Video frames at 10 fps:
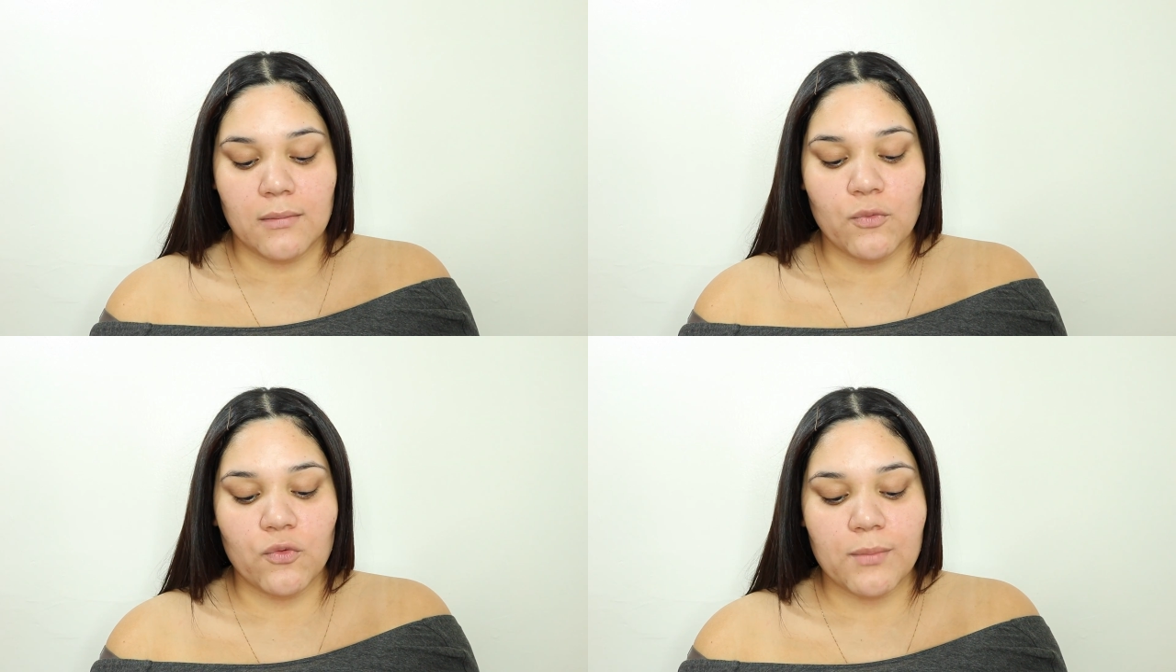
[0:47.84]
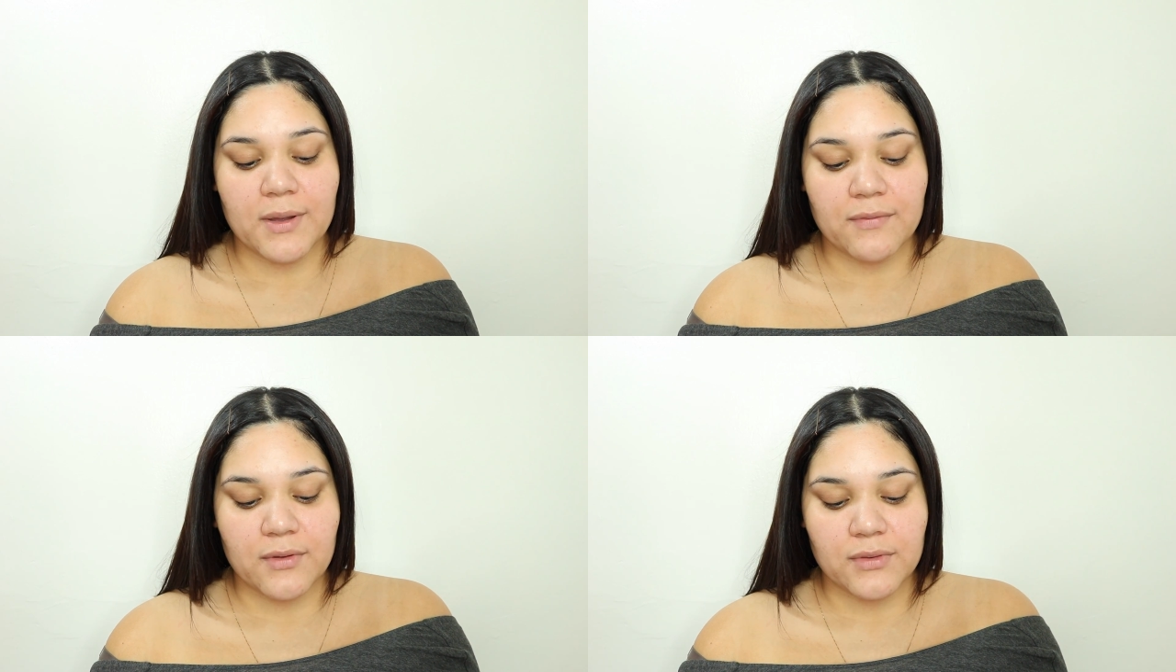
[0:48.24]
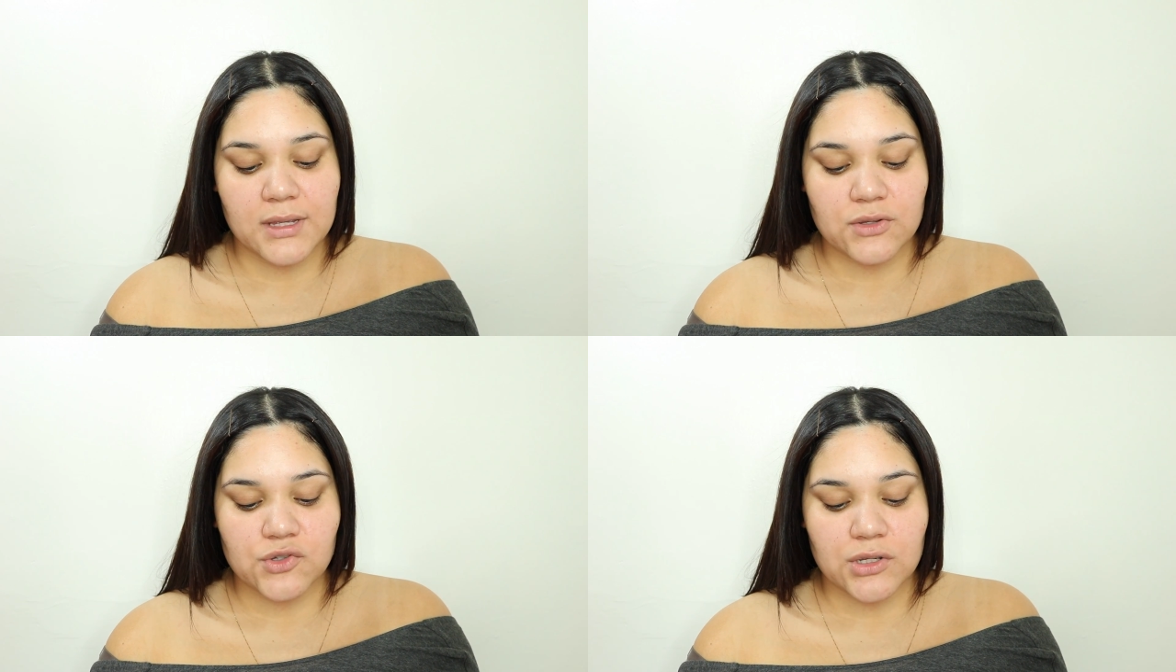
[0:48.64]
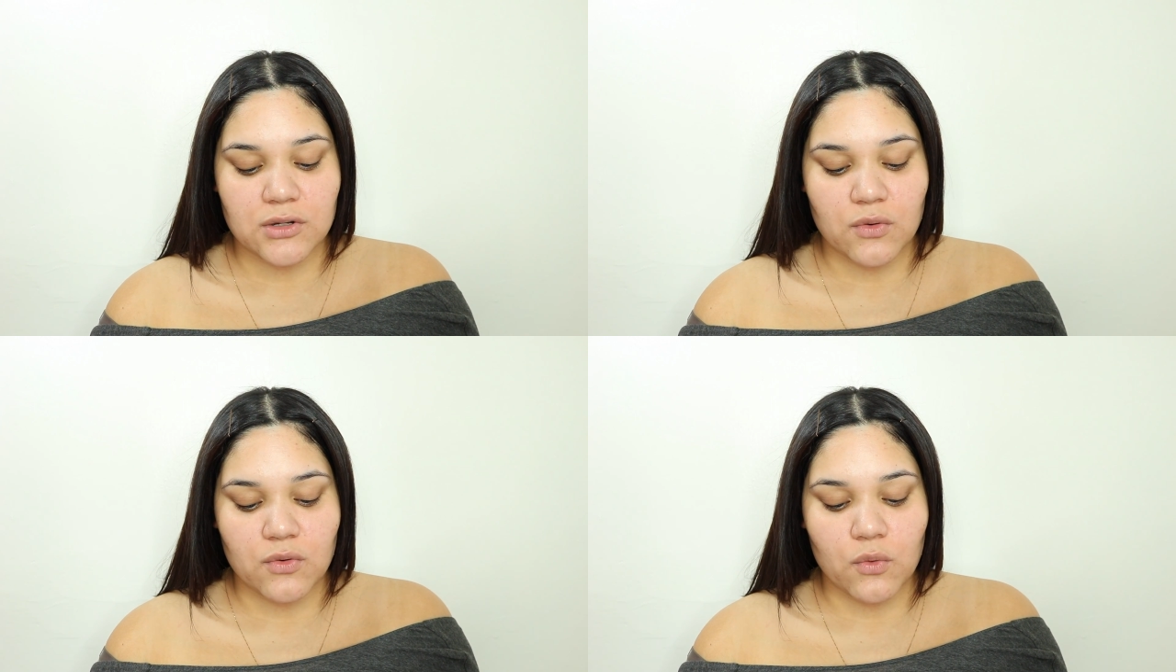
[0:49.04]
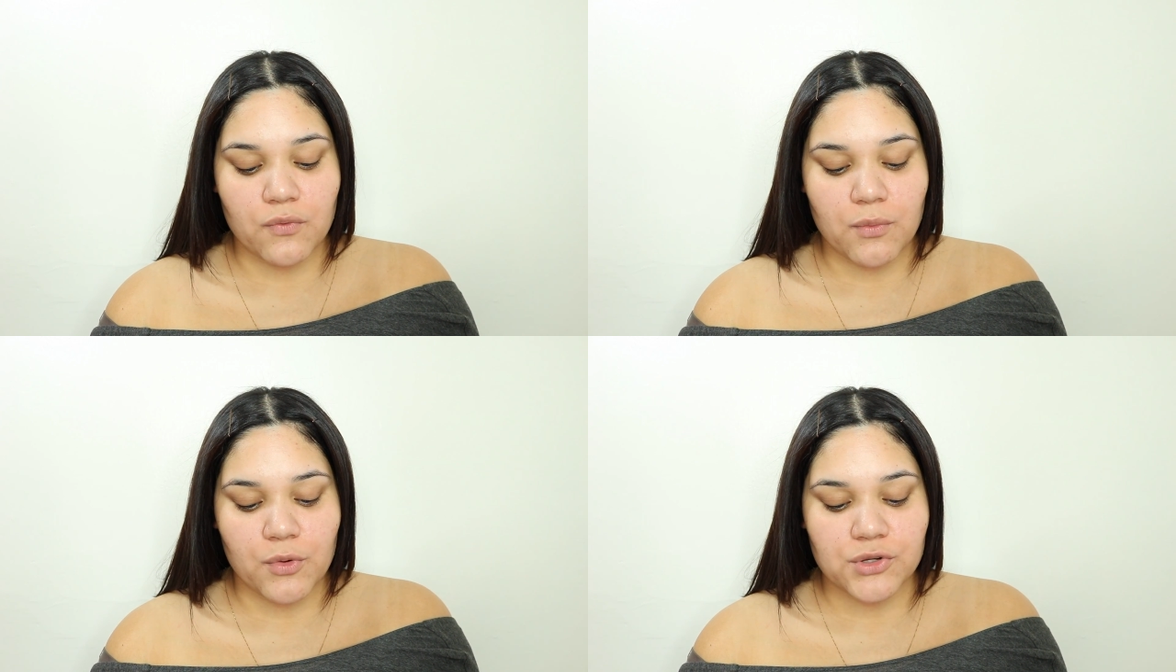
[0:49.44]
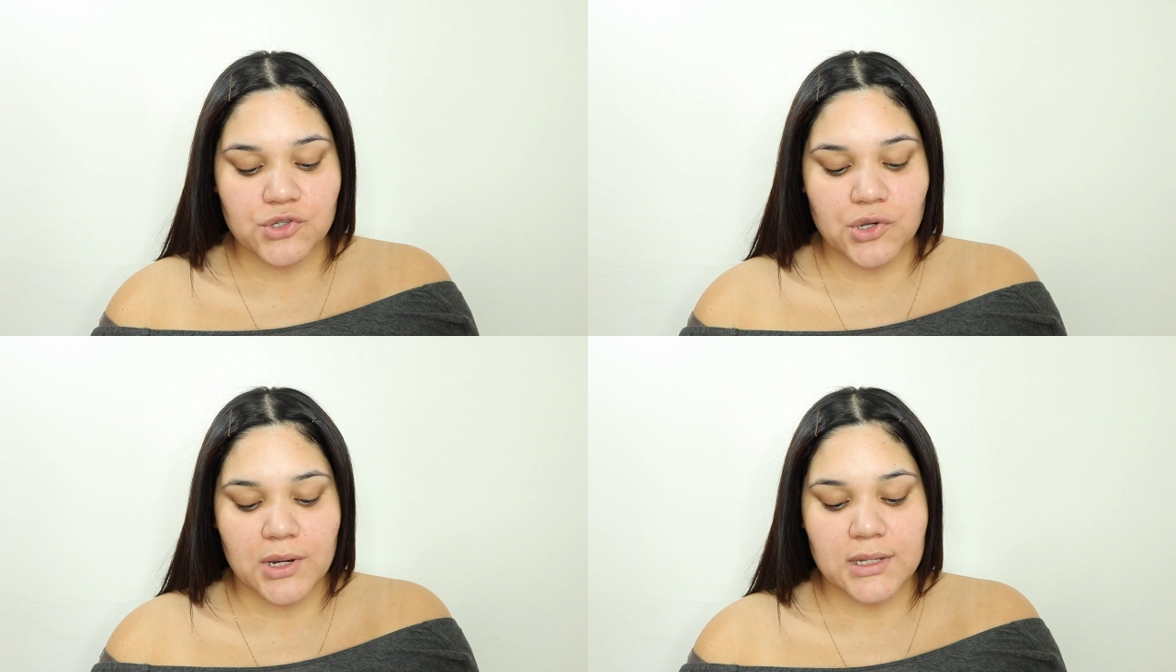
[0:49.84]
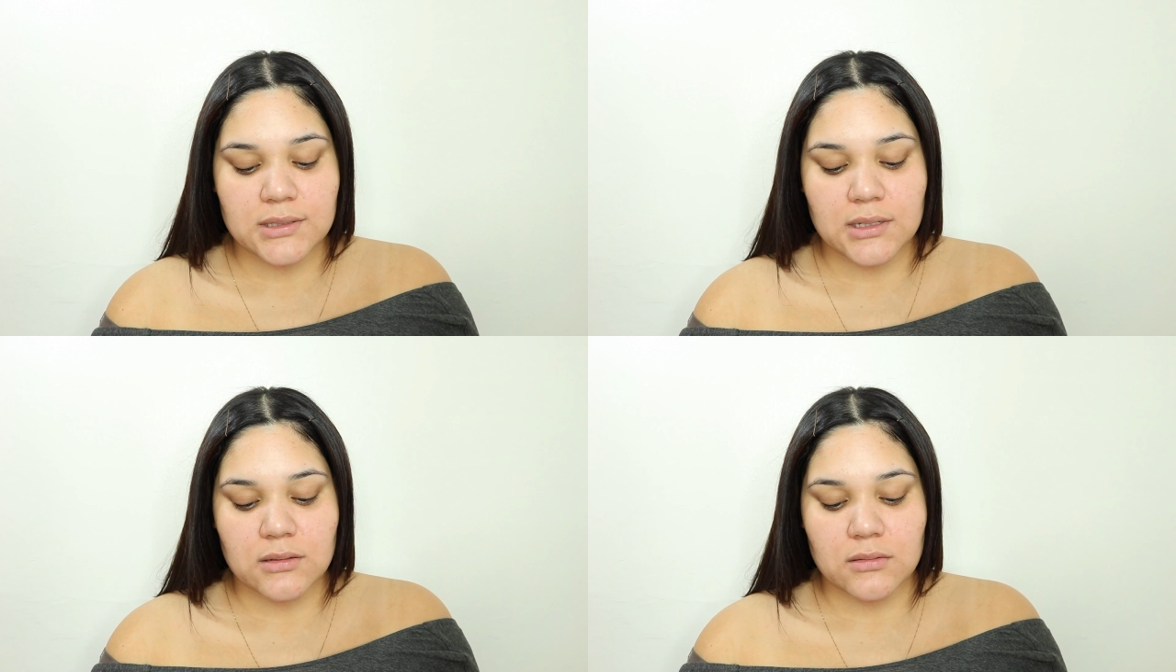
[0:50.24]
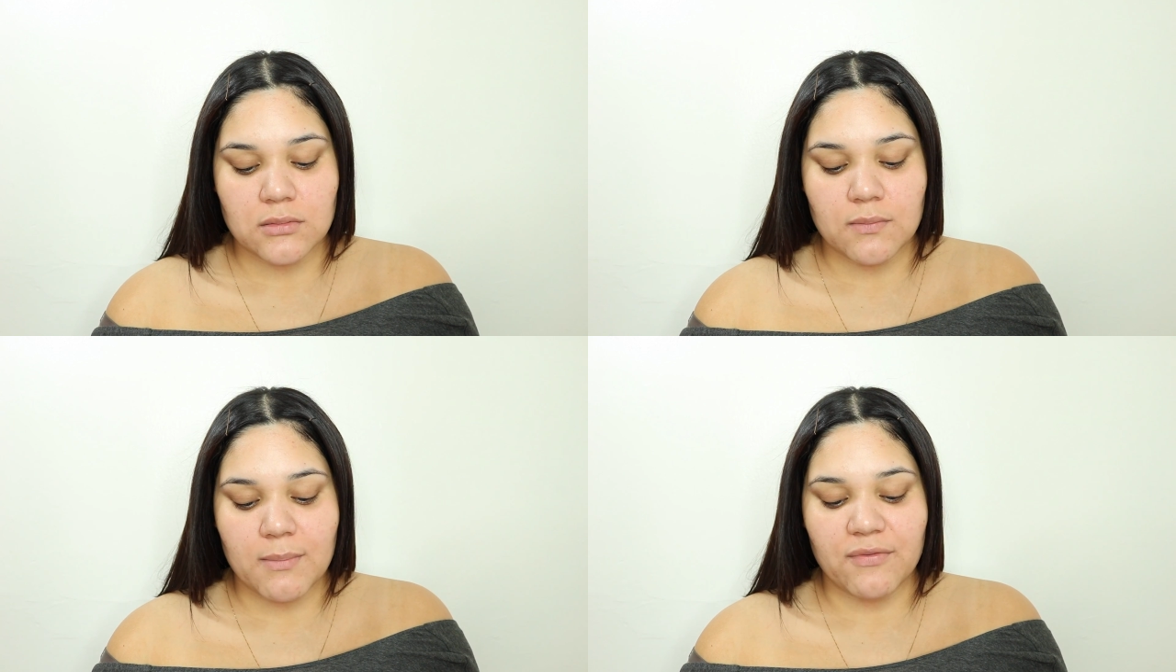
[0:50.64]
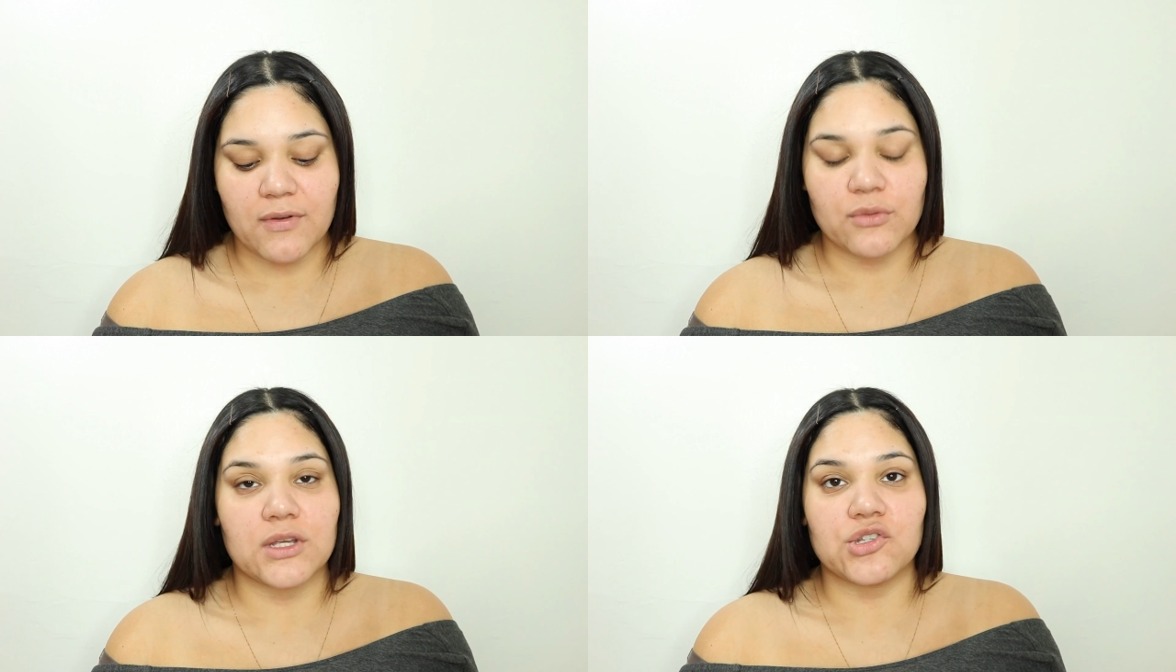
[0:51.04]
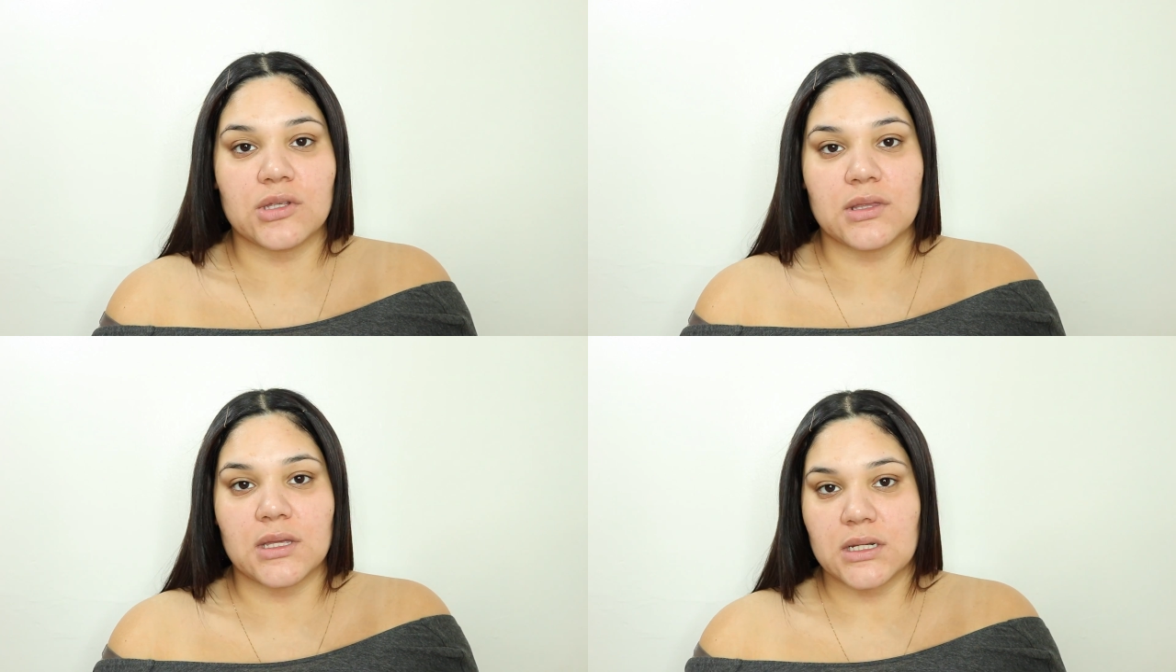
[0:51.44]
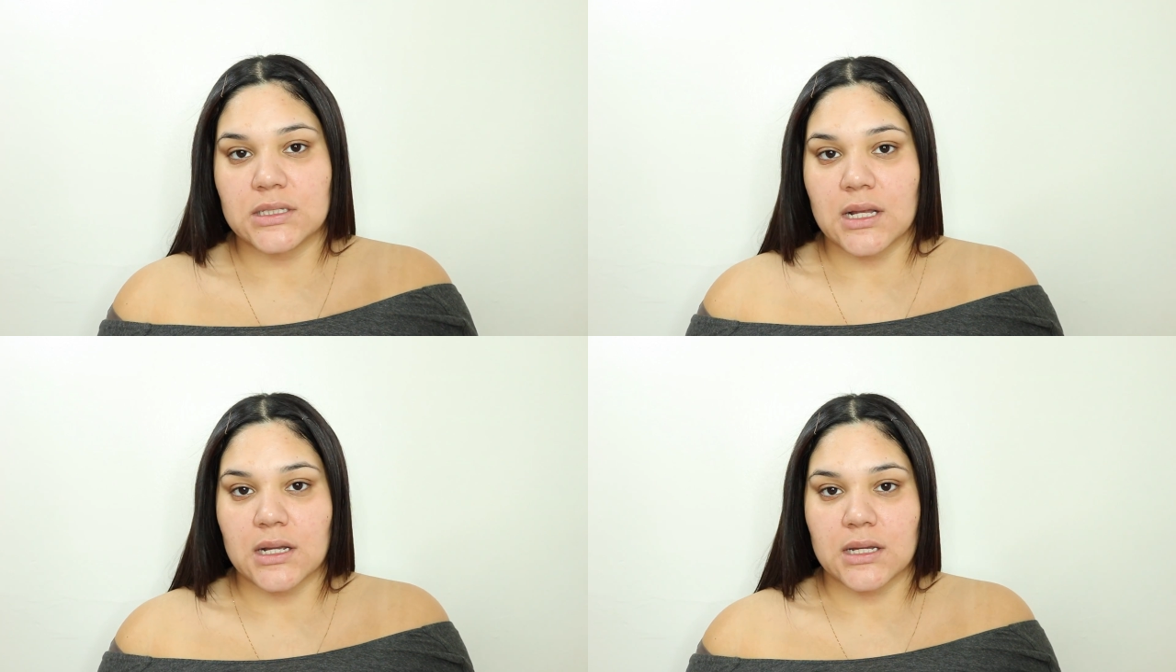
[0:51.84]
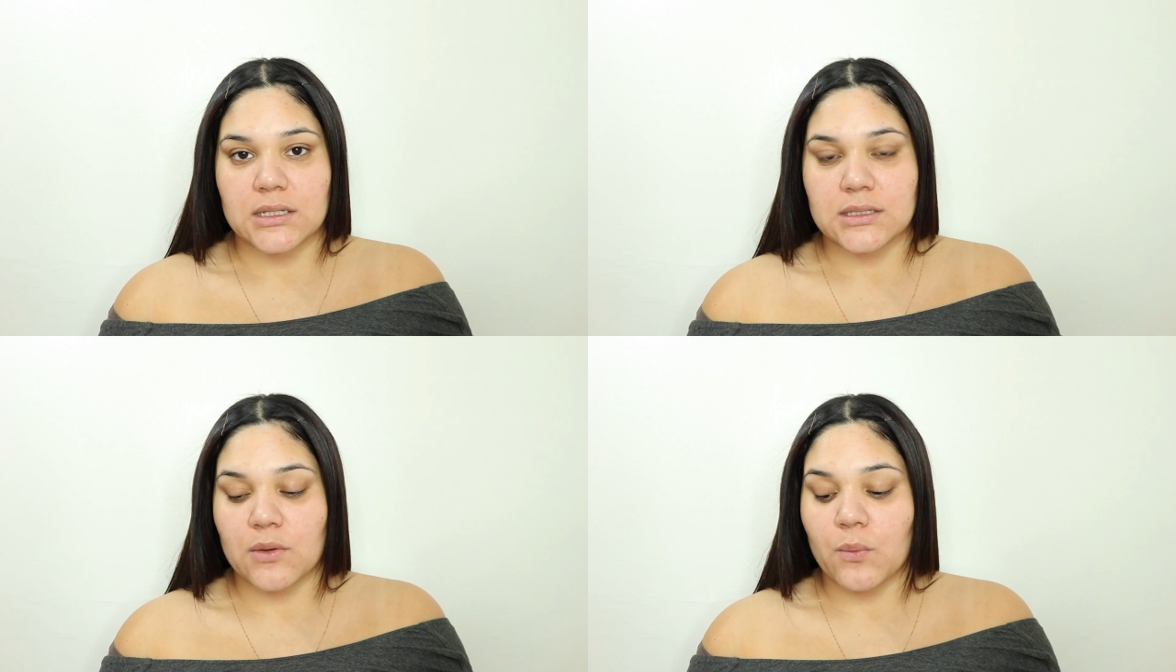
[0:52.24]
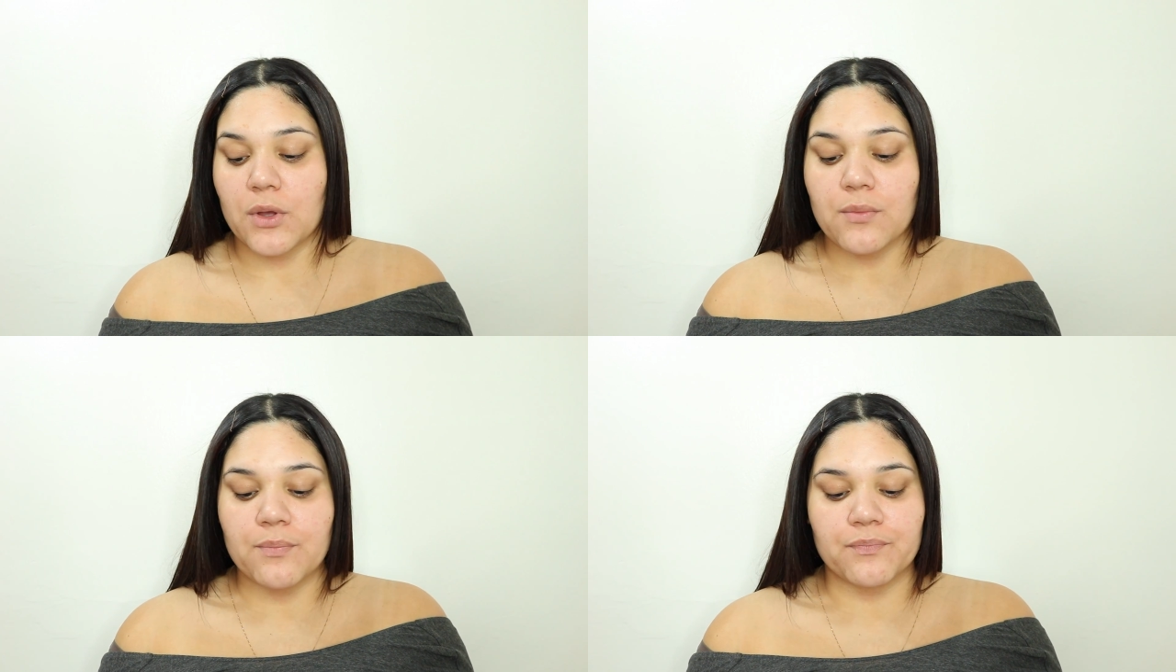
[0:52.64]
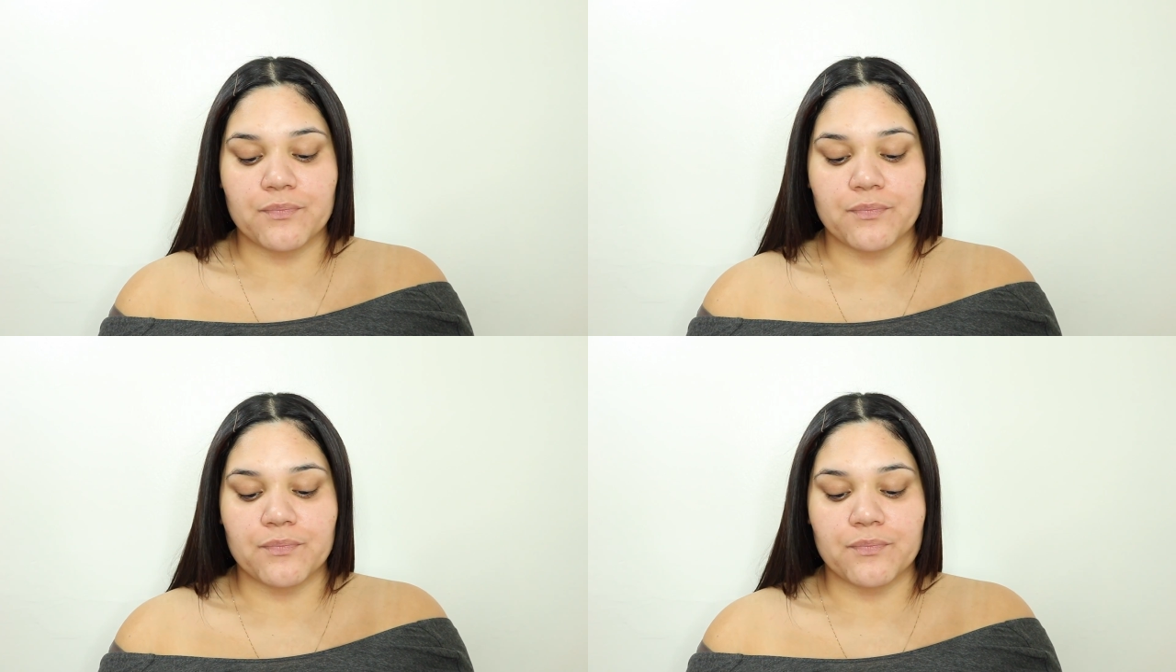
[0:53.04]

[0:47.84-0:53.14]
move my foundation or over moisturize, and my foundation then is not gonna sit well.